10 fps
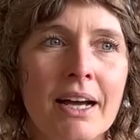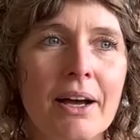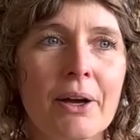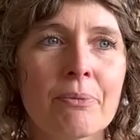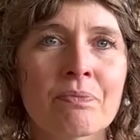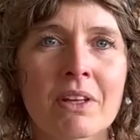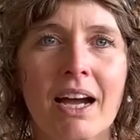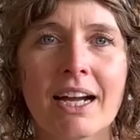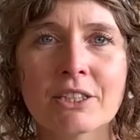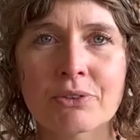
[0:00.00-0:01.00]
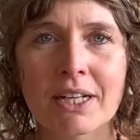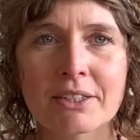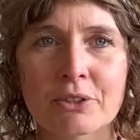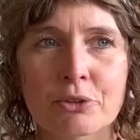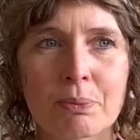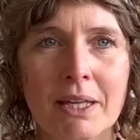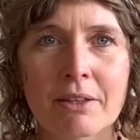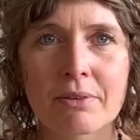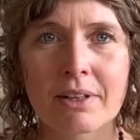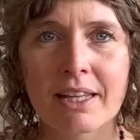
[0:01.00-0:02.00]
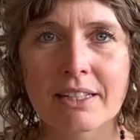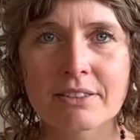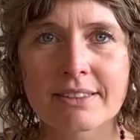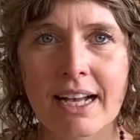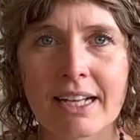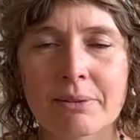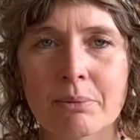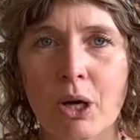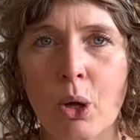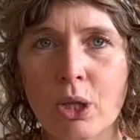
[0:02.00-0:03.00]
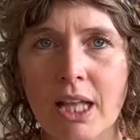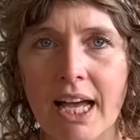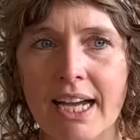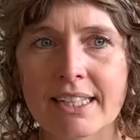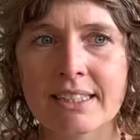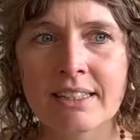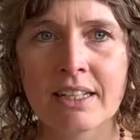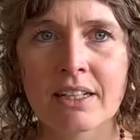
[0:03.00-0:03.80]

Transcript: I try to spend less time online